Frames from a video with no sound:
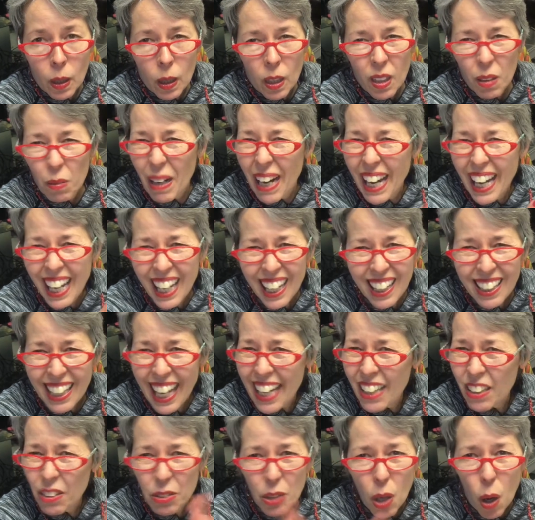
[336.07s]
Well, I
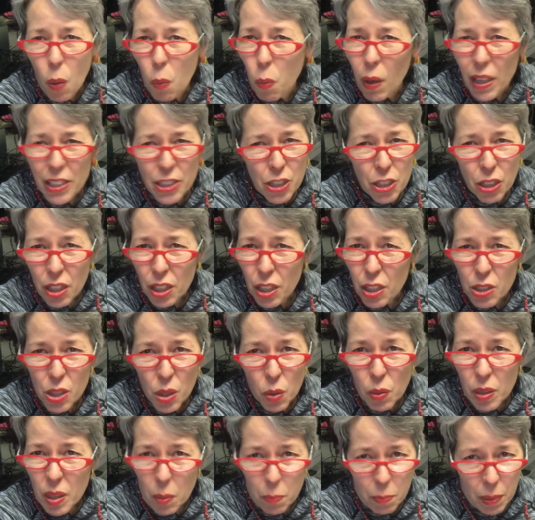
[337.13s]
don't know what you're going to do
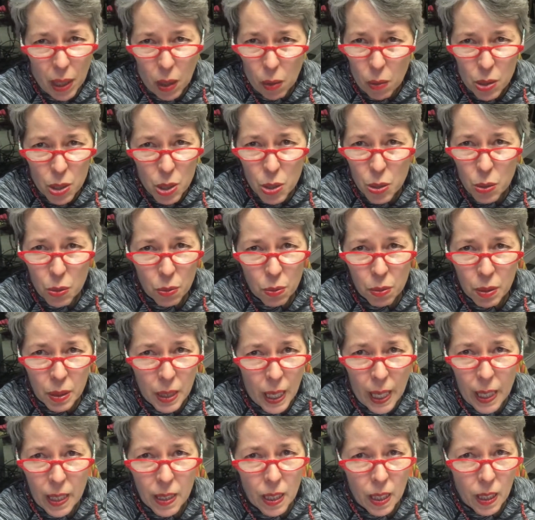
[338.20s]
with a parachute,
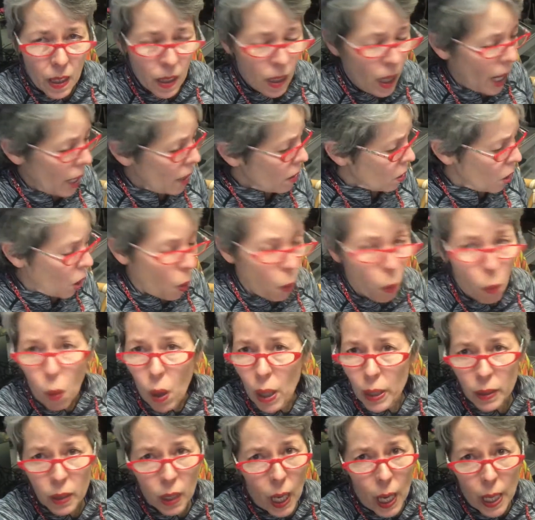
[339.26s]
Nadine. I don't know
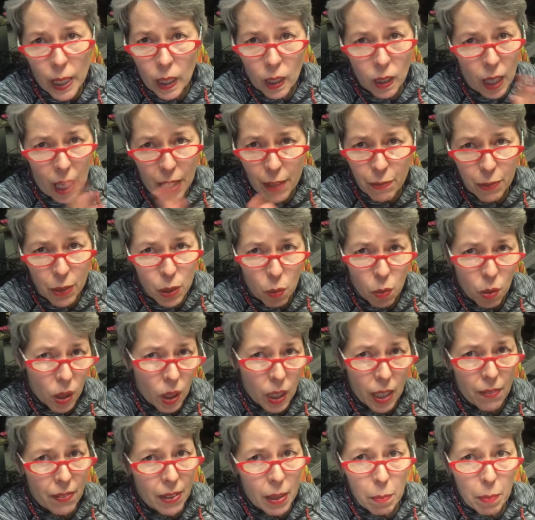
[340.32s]
what kind of life you were
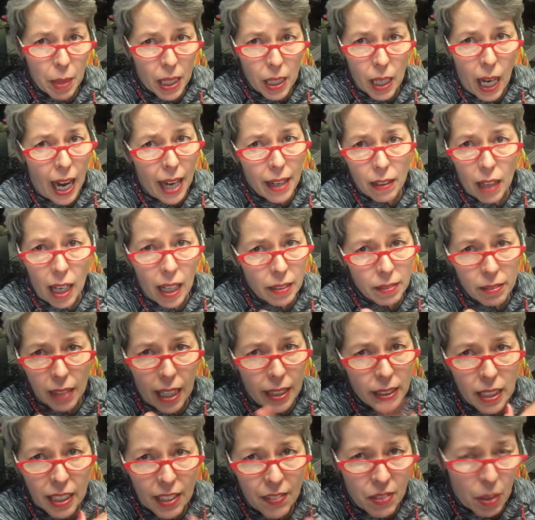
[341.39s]
living, but
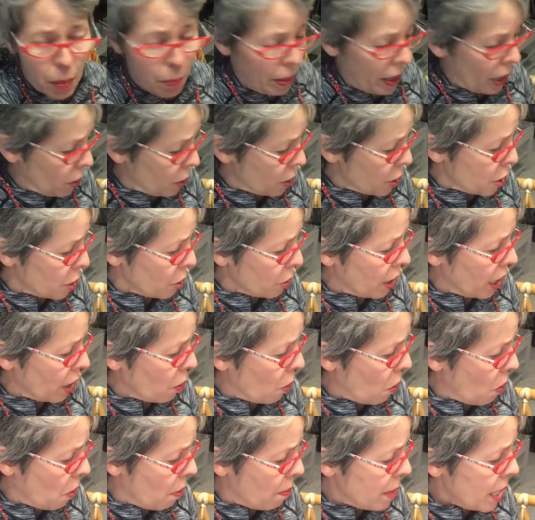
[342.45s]
I'd leave the parachute at
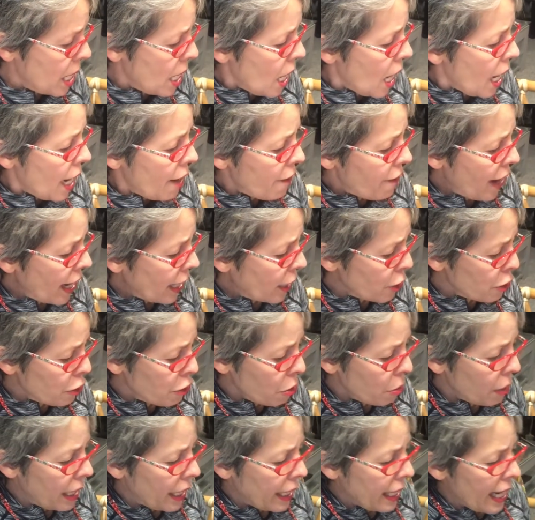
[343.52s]
home. If I could do
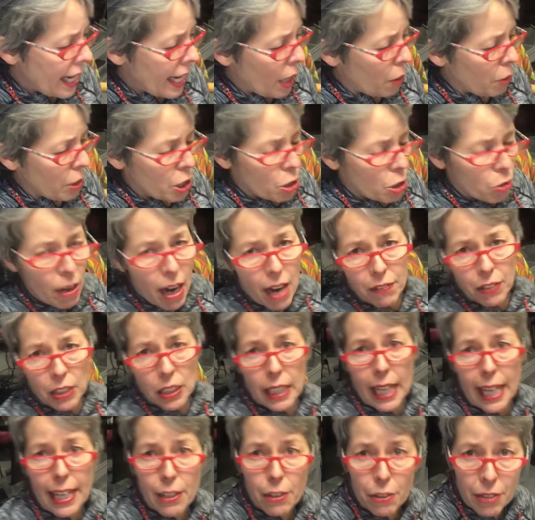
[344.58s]
it again, I would travel
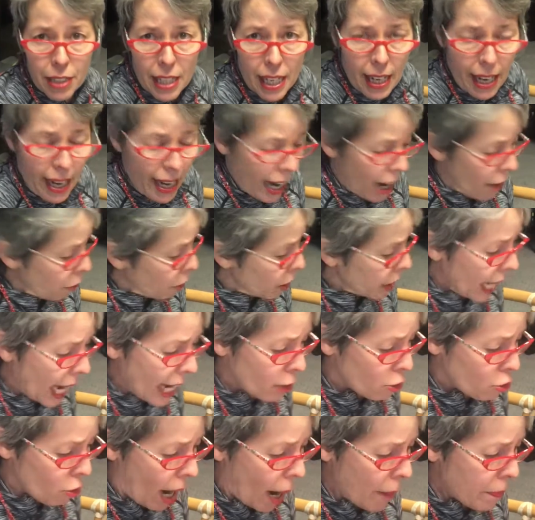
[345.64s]
lighter than I have. Well, yeah,
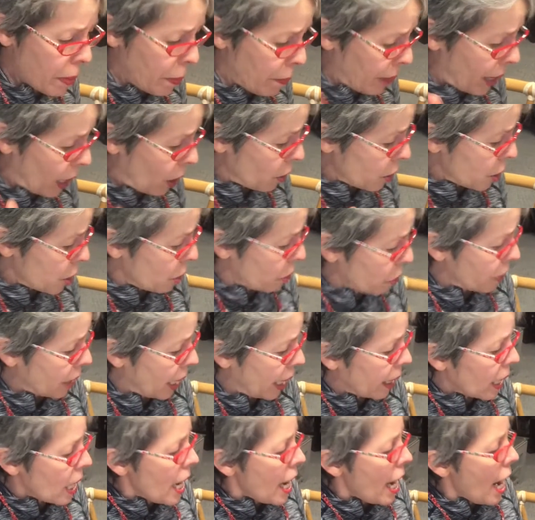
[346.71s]
drop the parachute thing.
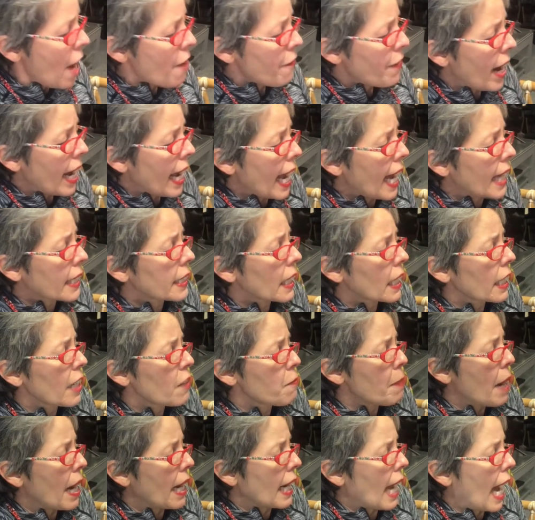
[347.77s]
If I had to live
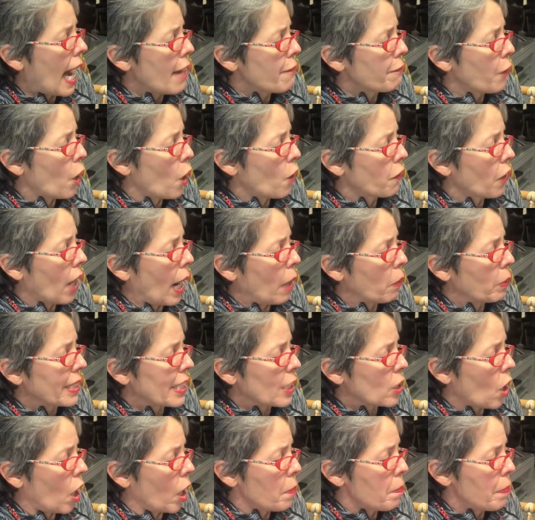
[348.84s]
my life over, I would
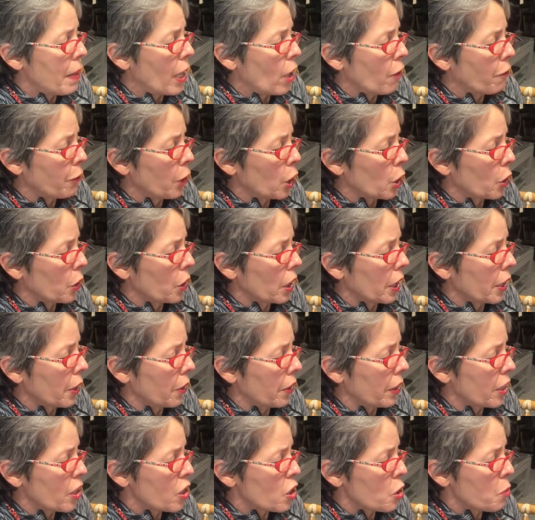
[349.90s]
start barefoot earlier in
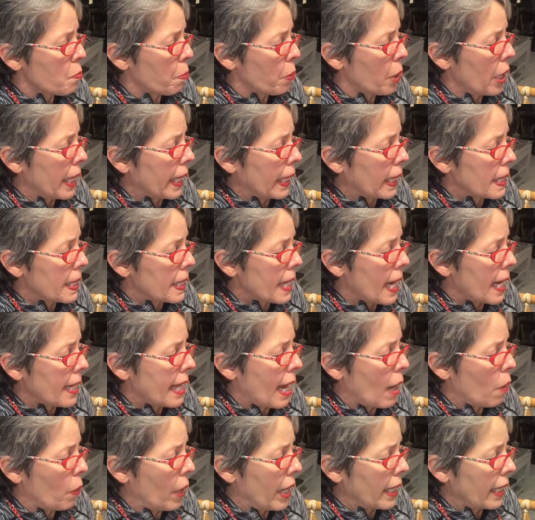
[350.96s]
the spring and stay that
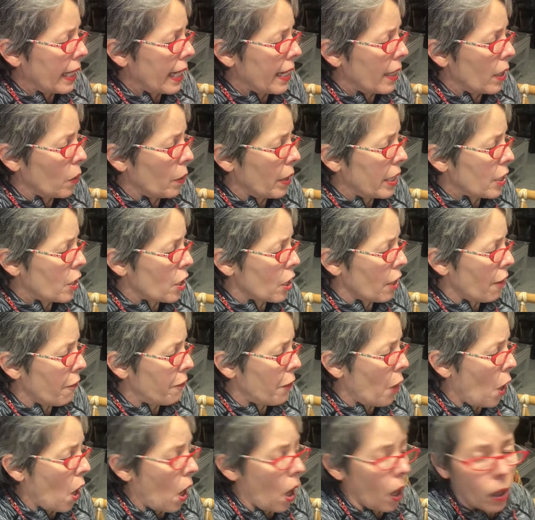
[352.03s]
way later into the
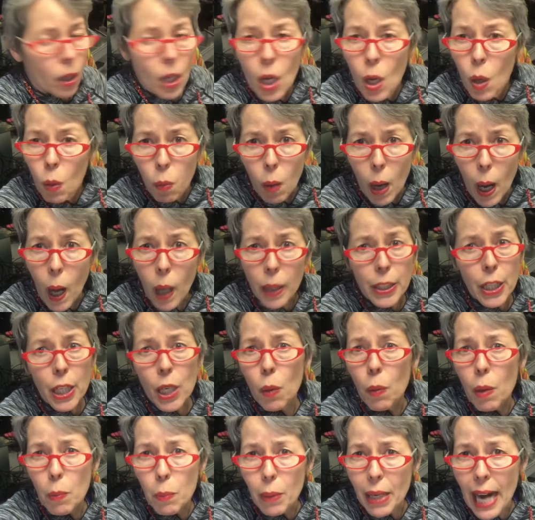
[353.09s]
fall. Well, you know
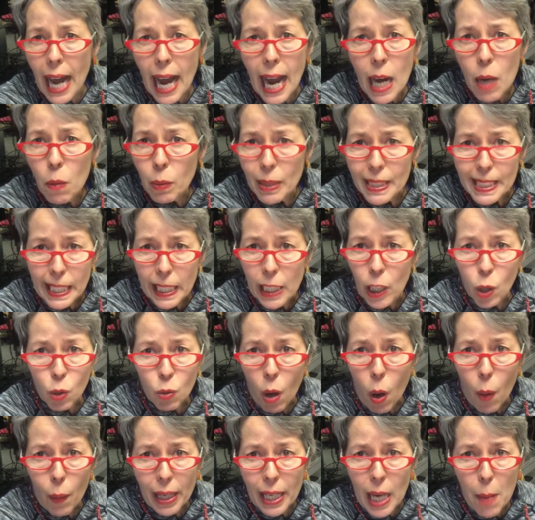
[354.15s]
what? When I was little
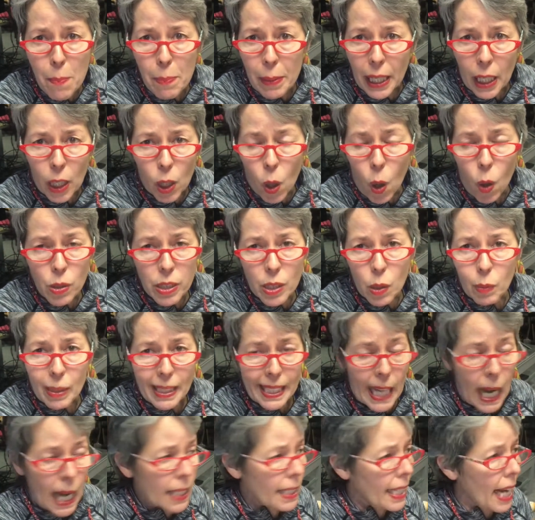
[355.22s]
growing up in Kenosha,
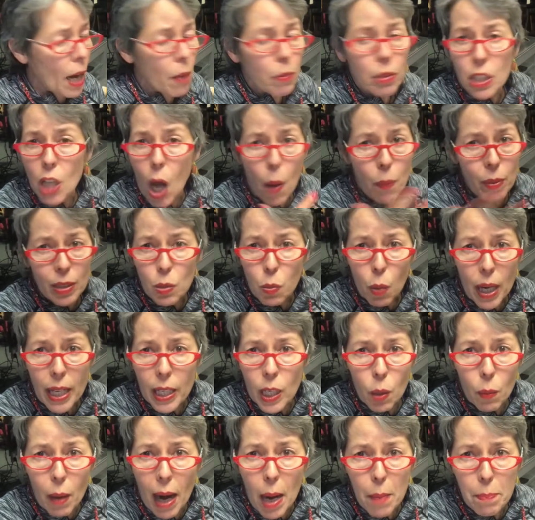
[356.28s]
Wisconsin, I was always running
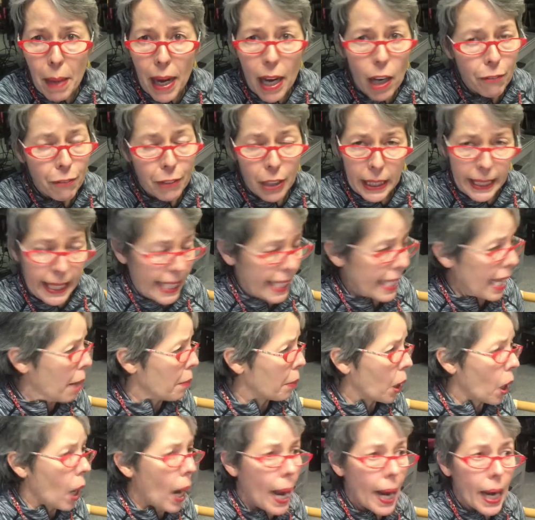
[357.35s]
around barefoot in the
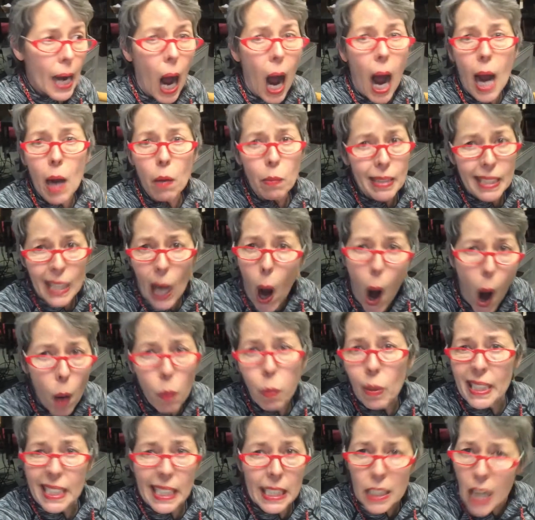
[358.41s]
summer, and I was
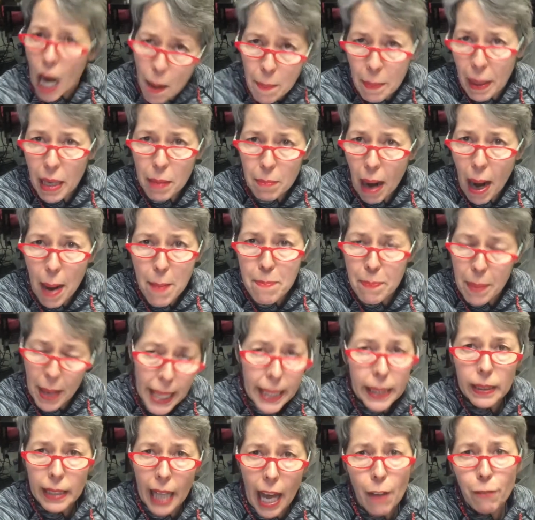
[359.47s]
always stubbing my big
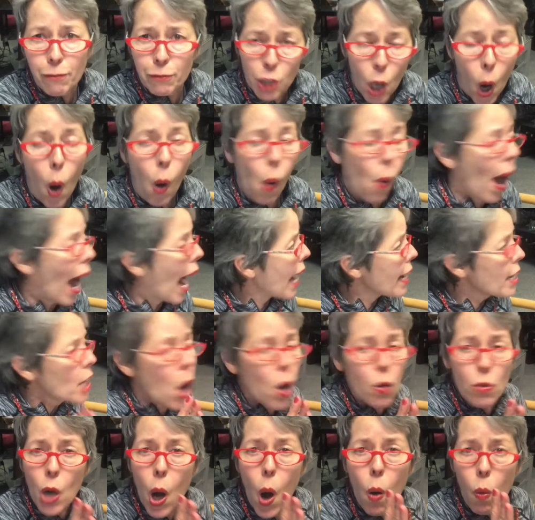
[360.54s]
left toe. I
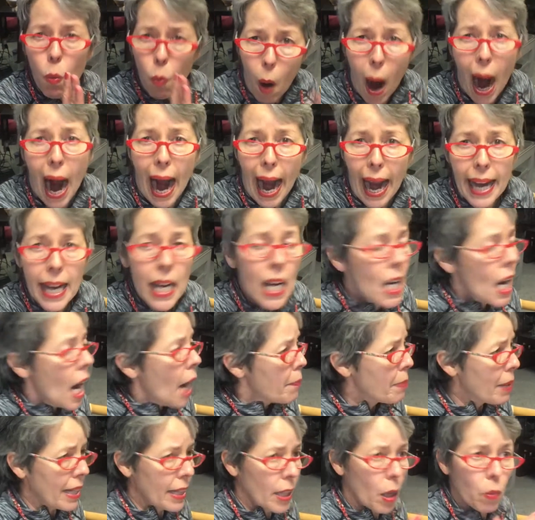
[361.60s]
don't know why.
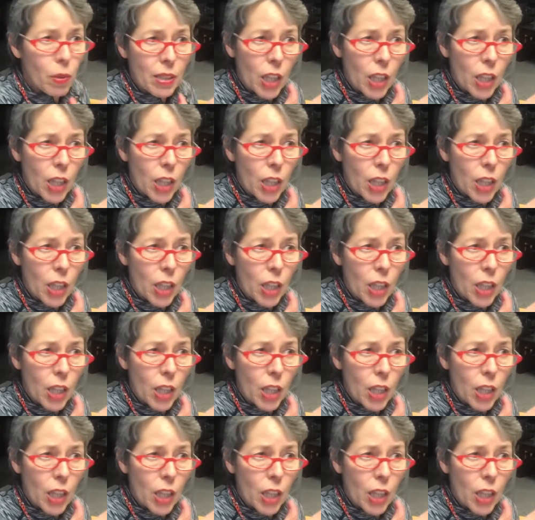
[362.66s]
But there was